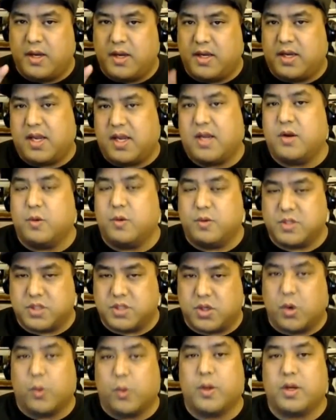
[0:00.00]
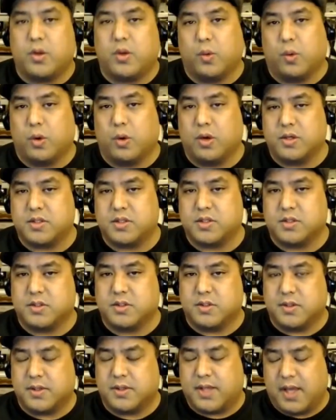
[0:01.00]
Nintendo is going towards.
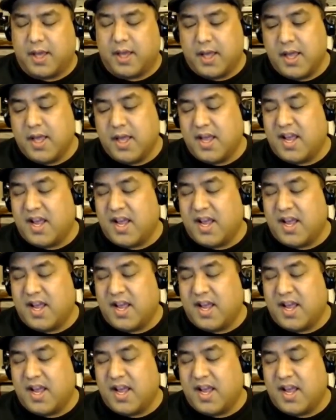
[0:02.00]
Okay.